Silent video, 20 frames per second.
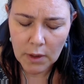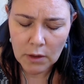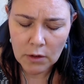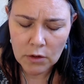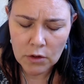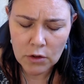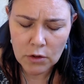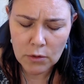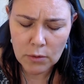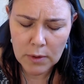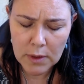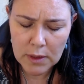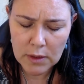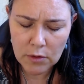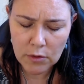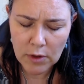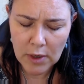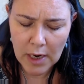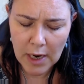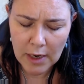2 is a
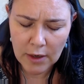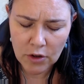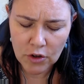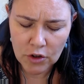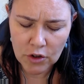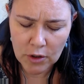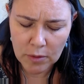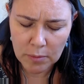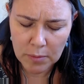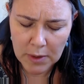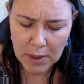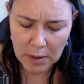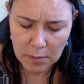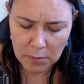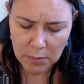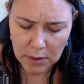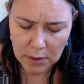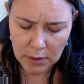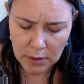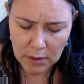relationship
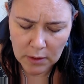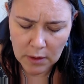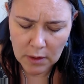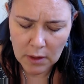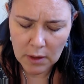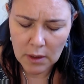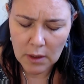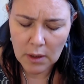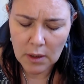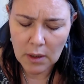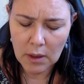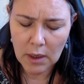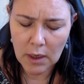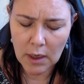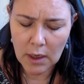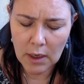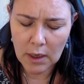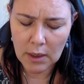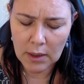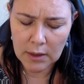number.
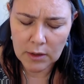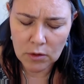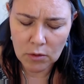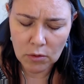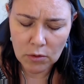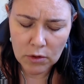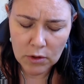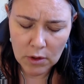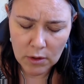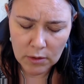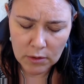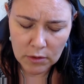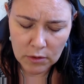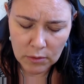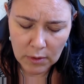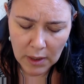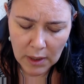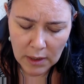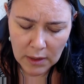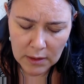It's also a
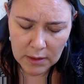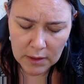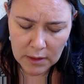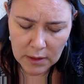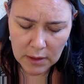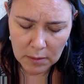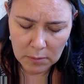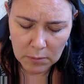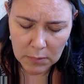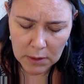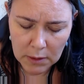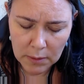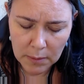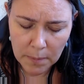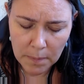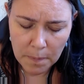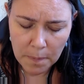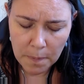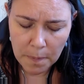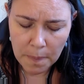duality number.
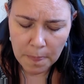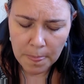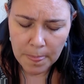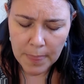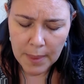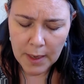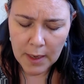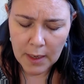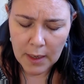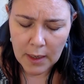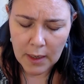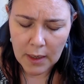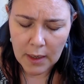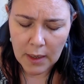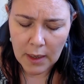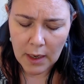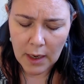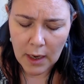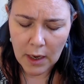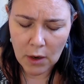
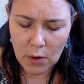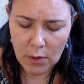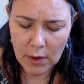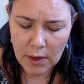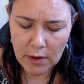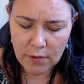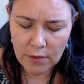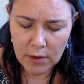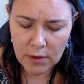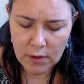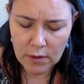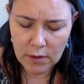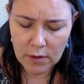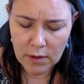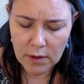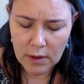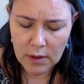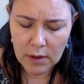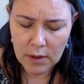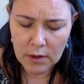
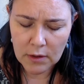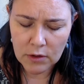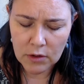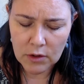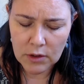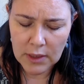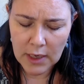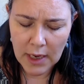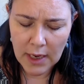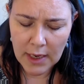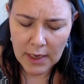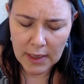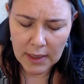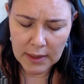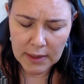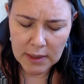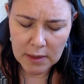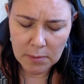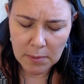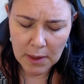However, today
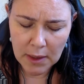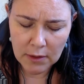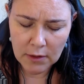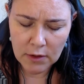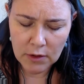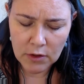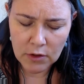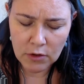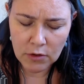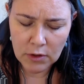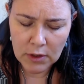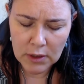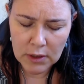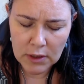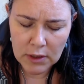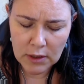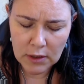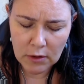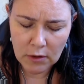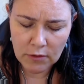it's about the
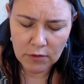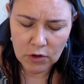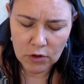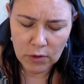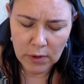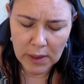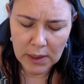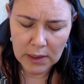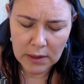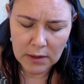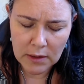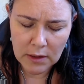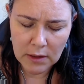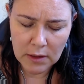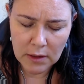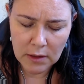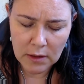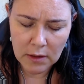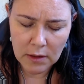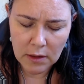unity of
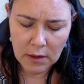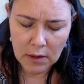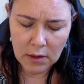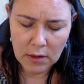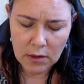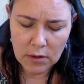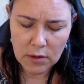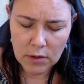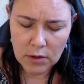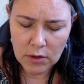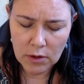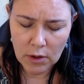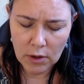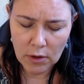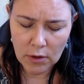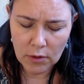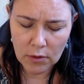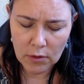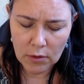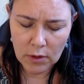duality.
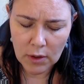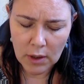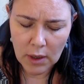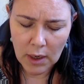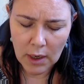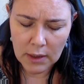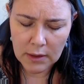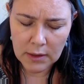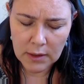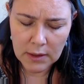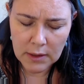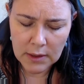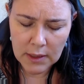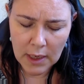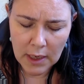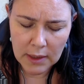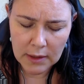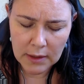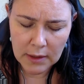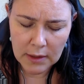So
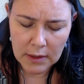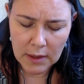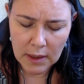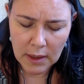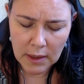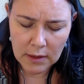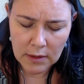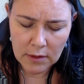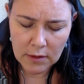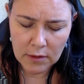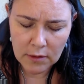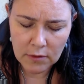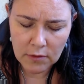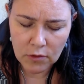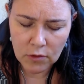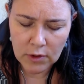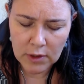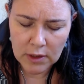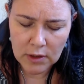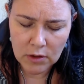understanding that,
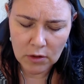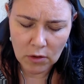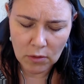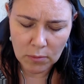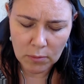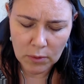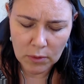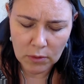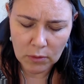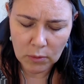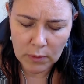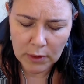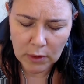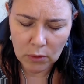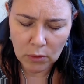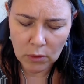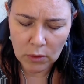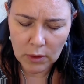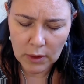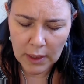for example, we
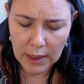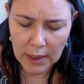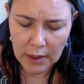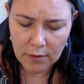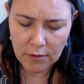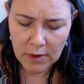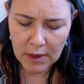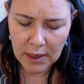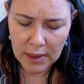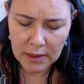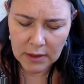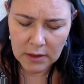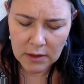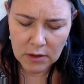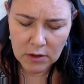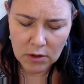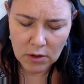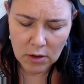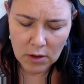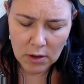all have light and
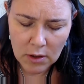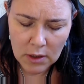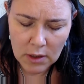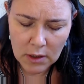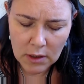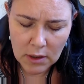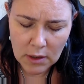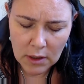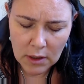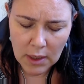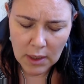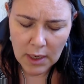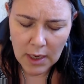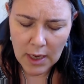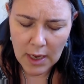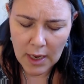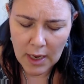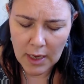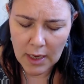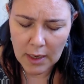dark,
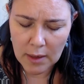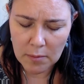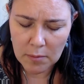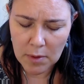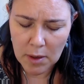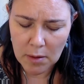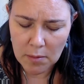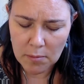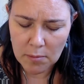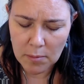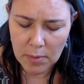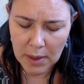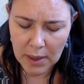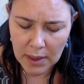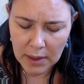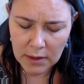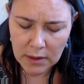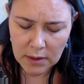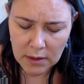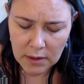
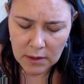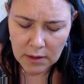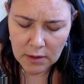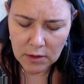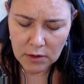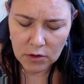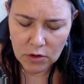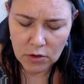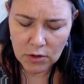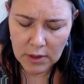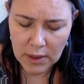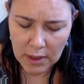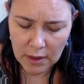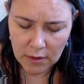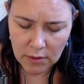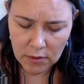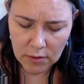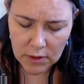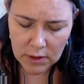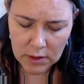but
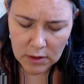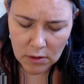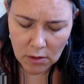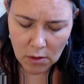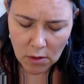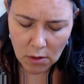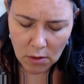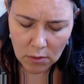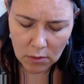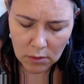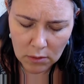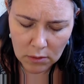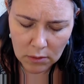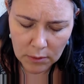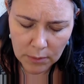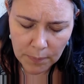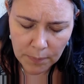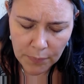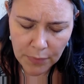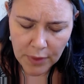together it's a whole.
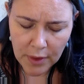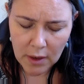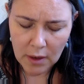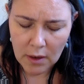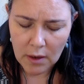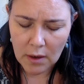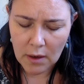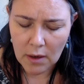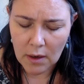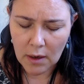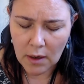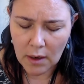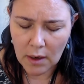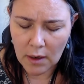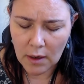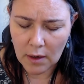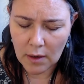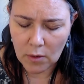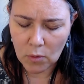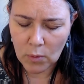
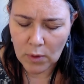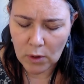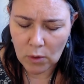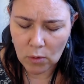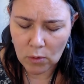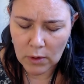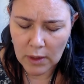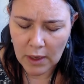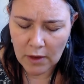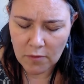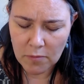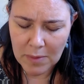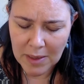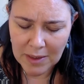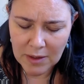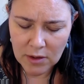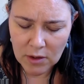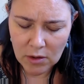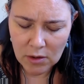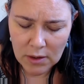We all have
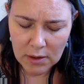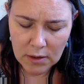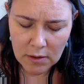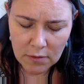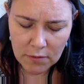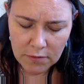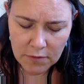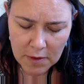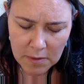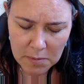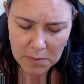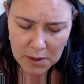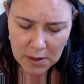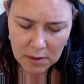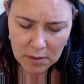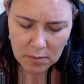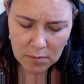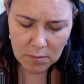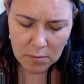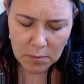masculine and
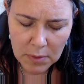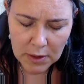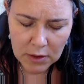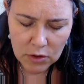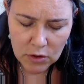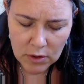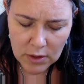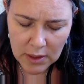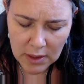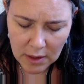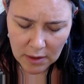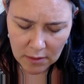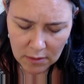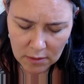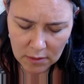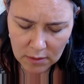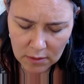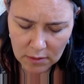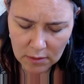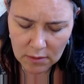feminine, but
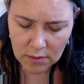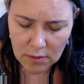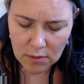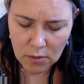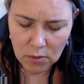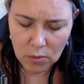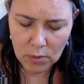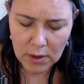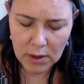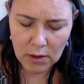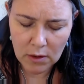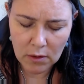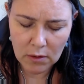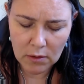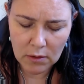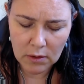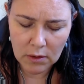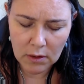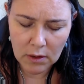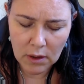together we
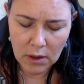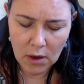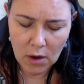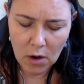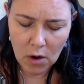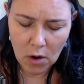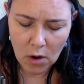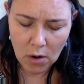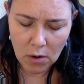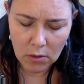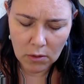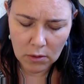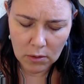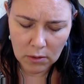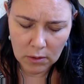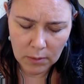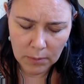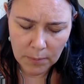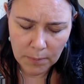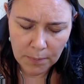are
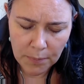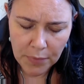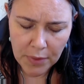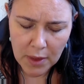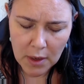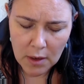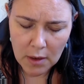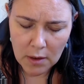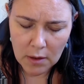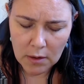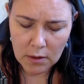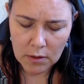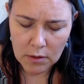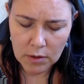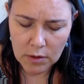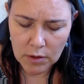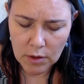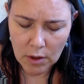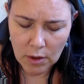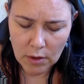whole.
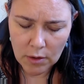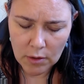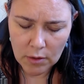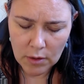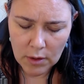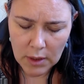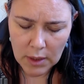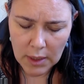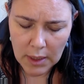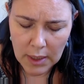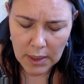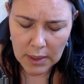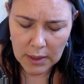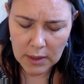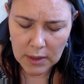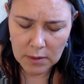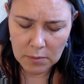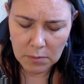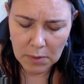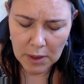So it
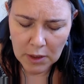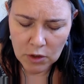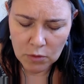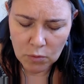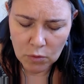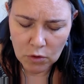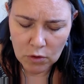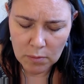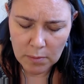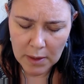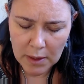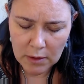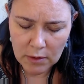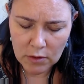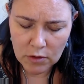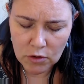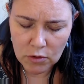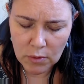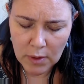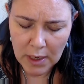is much more about the
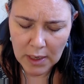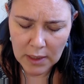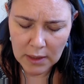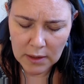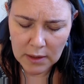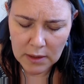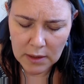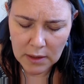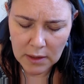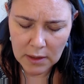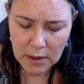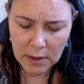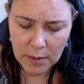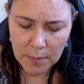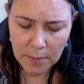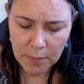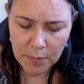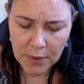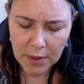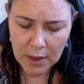duality
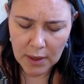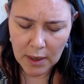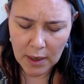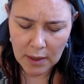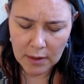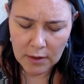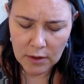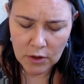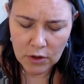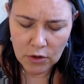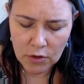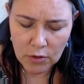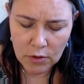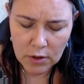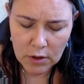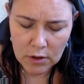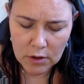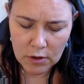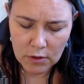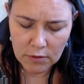and the
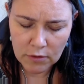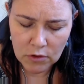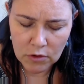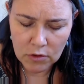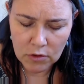union of